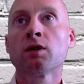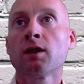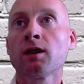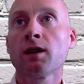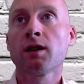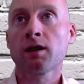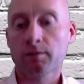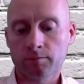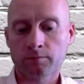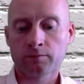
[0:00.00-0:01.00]

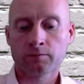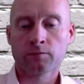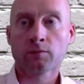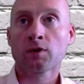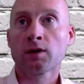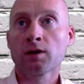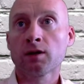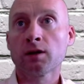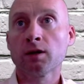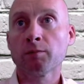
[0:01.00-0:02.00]
um,
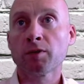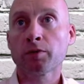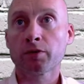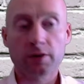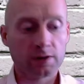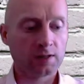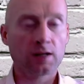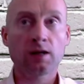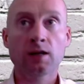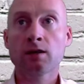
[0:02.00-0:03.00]
let me put this here.